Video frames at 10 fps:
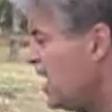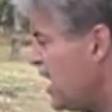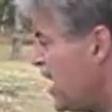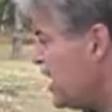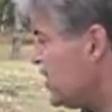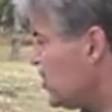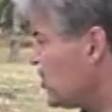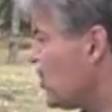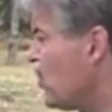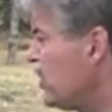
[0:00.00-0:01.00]
and
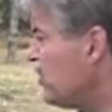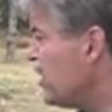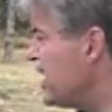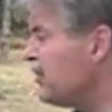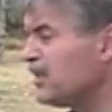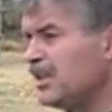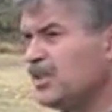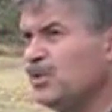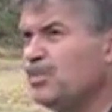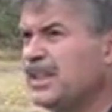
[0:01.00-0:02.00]
so we weren't able to
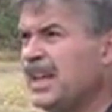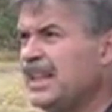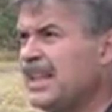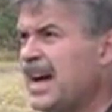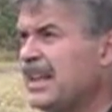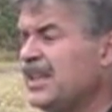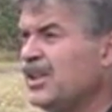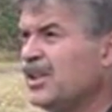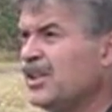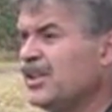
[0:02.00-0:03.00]
duplicate that
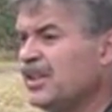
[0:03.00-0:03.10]
here.